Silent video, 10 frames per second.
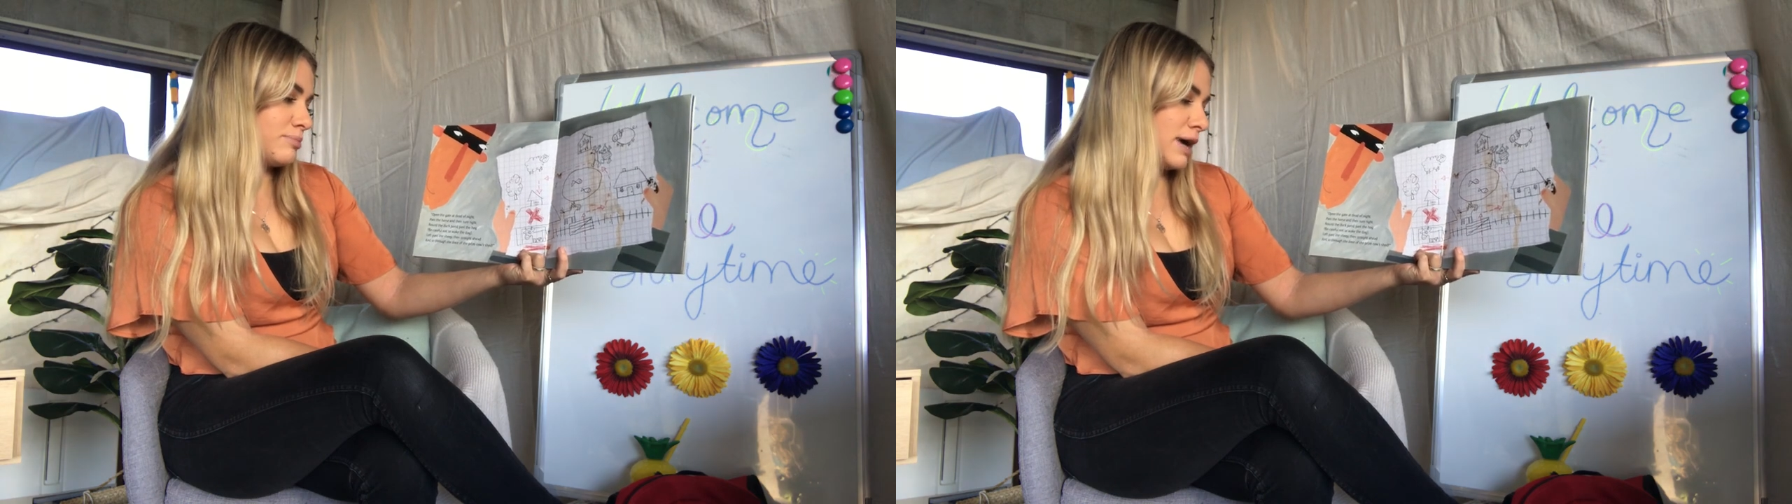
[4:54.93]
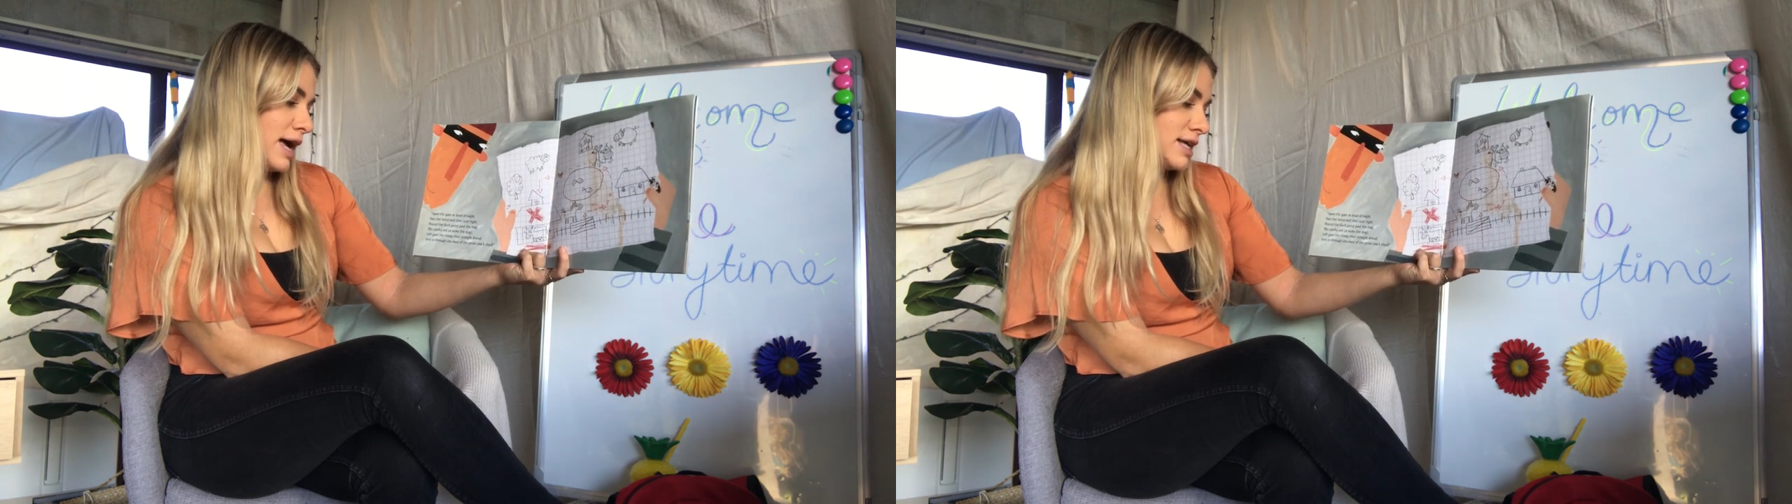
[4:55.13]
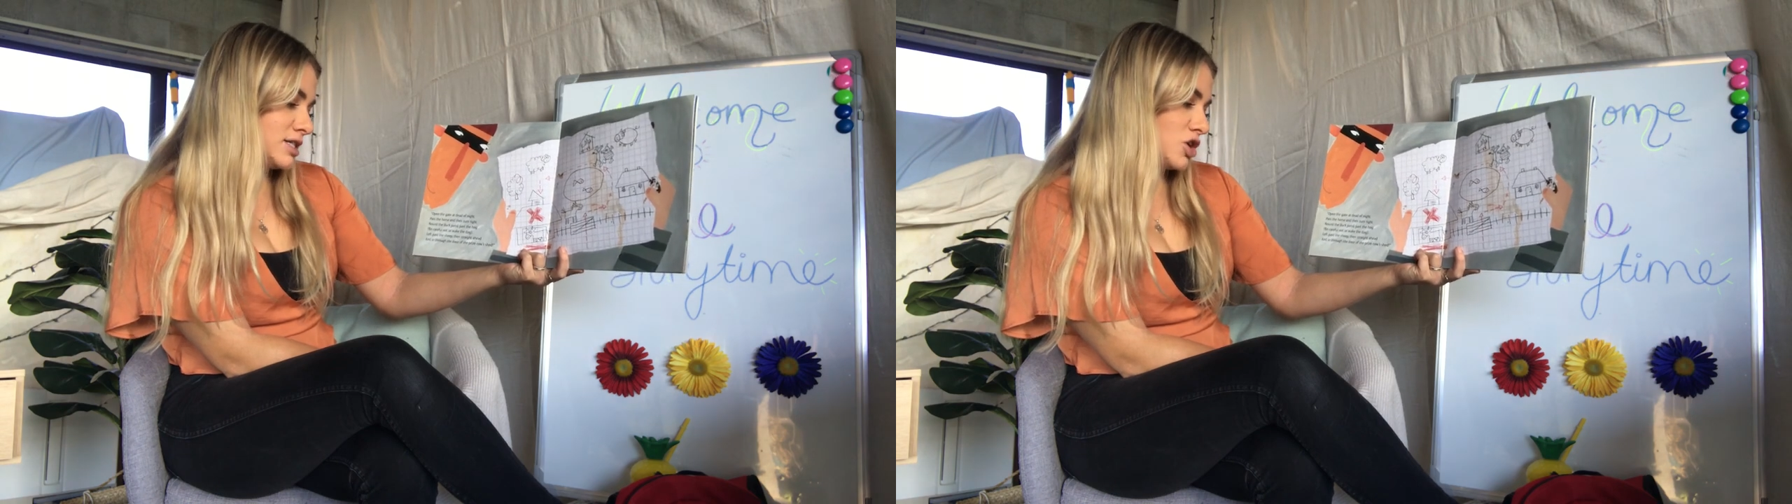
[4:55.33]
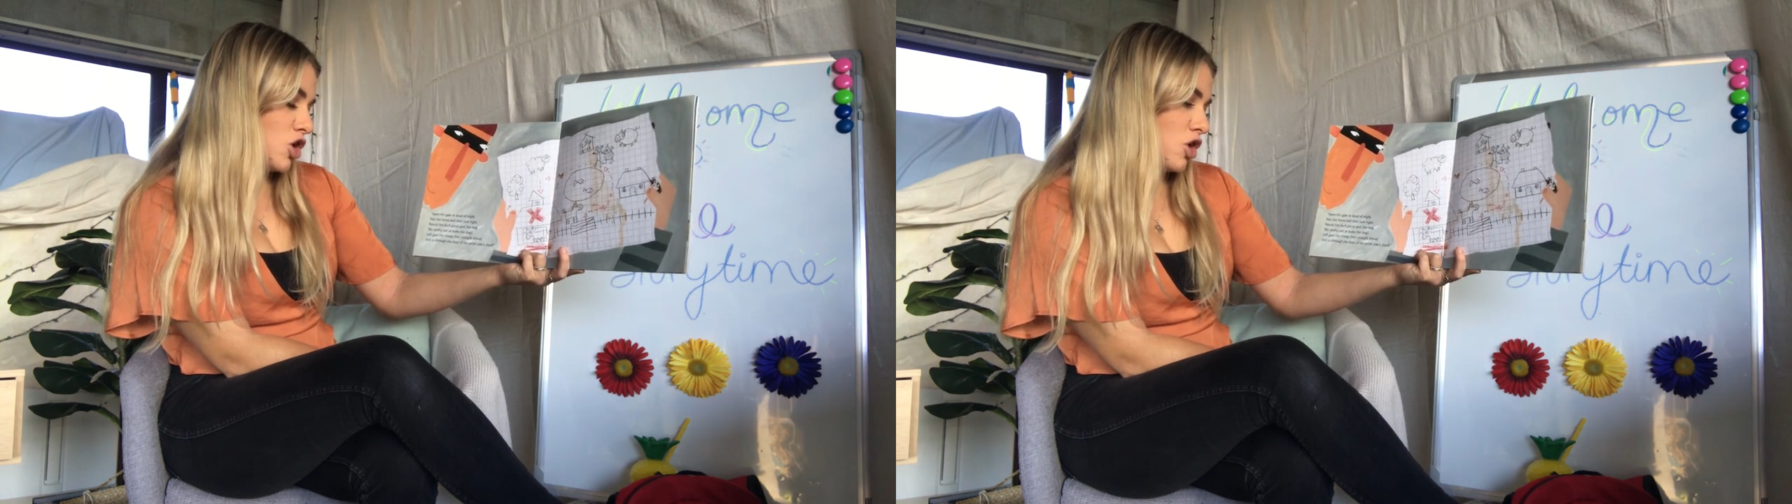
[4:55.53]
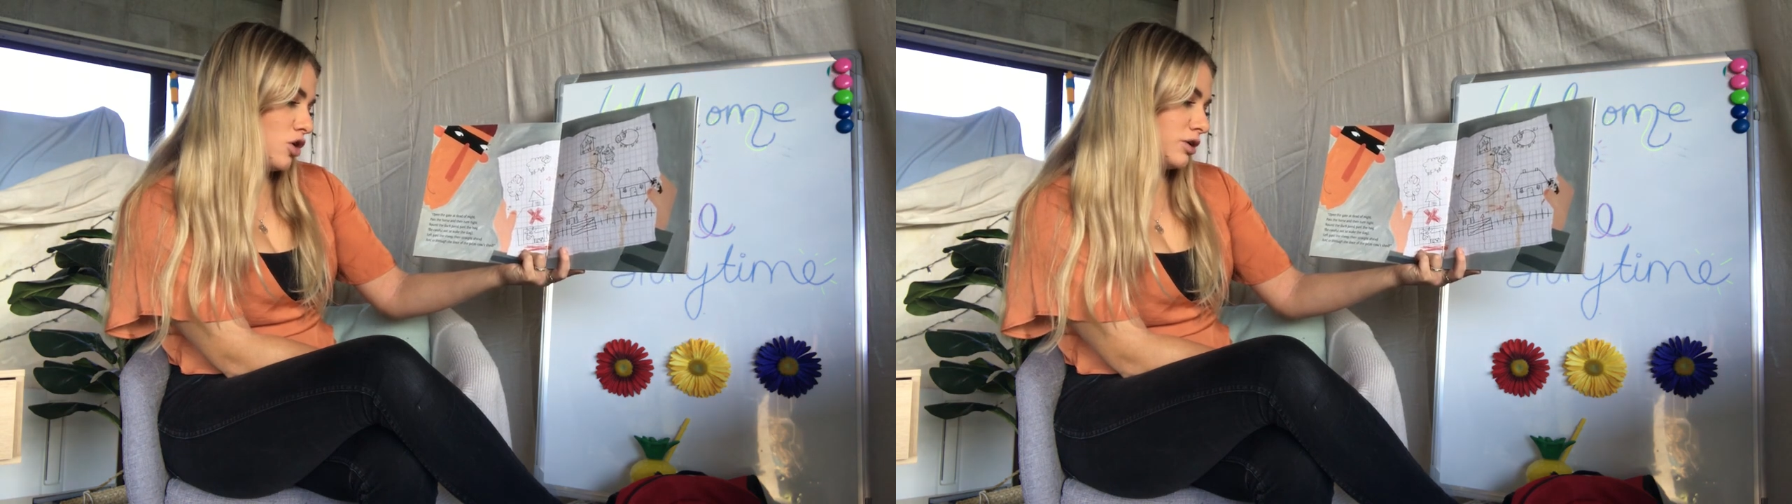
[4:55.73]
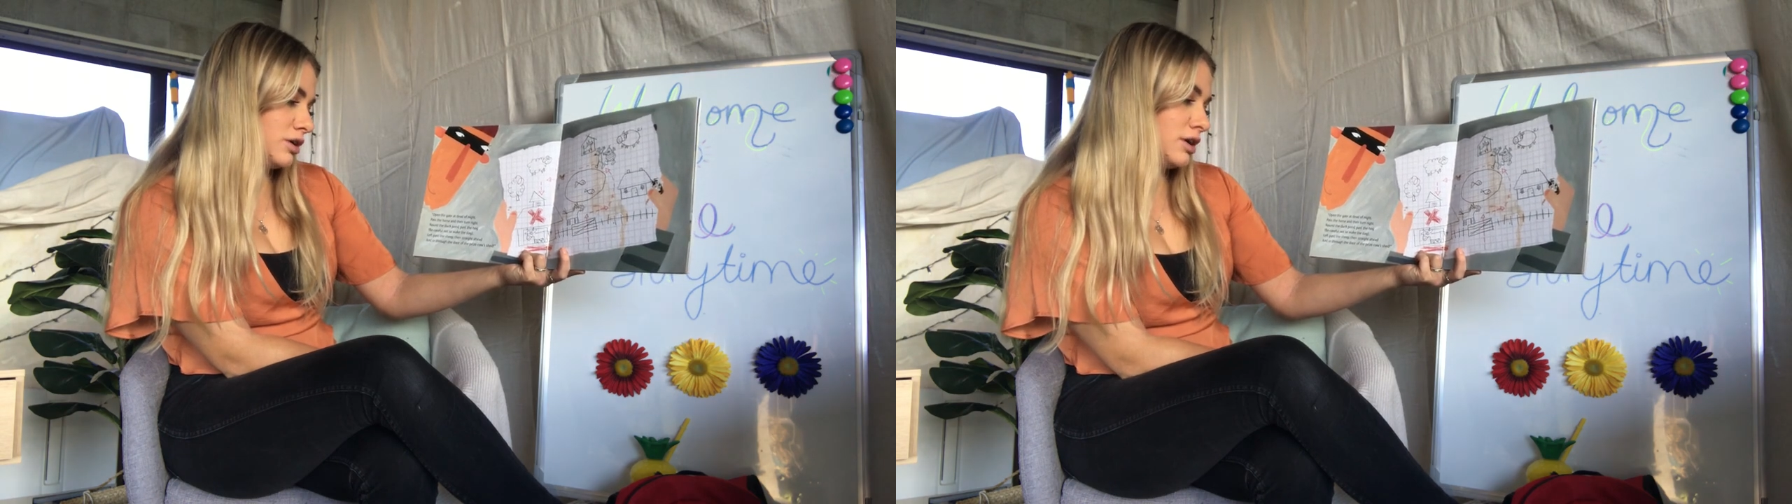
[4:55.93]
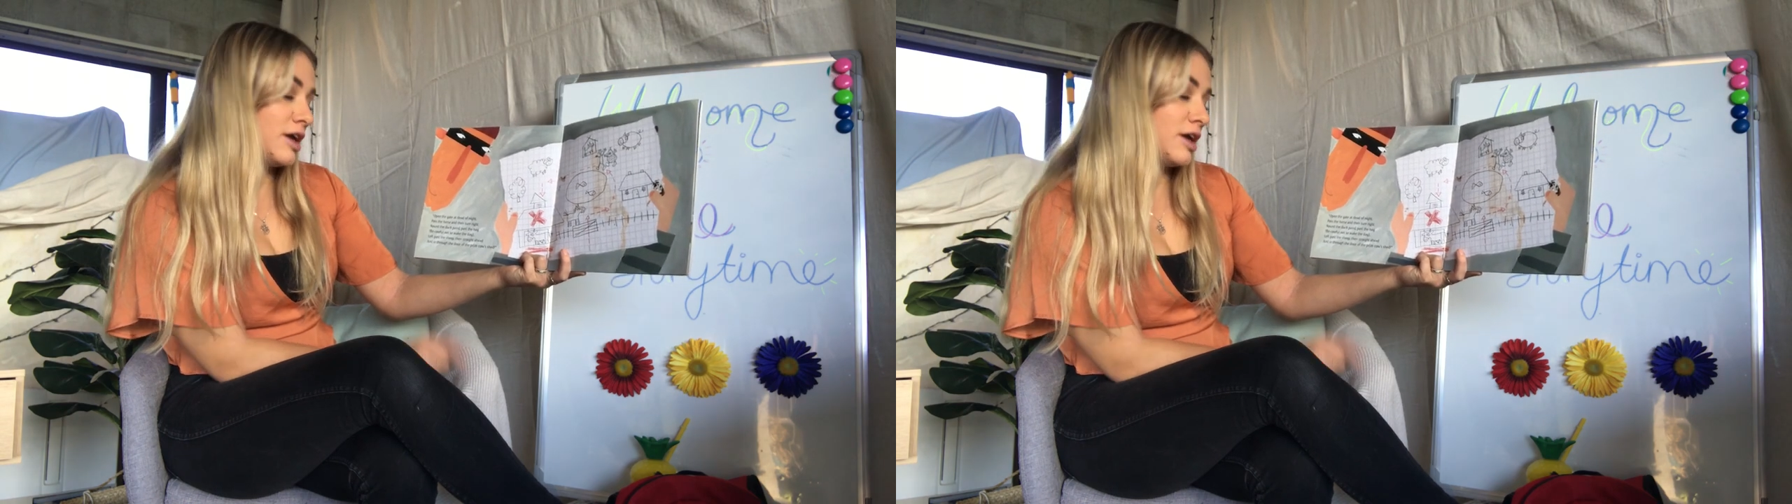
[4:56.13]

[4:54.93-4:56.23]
past the hog,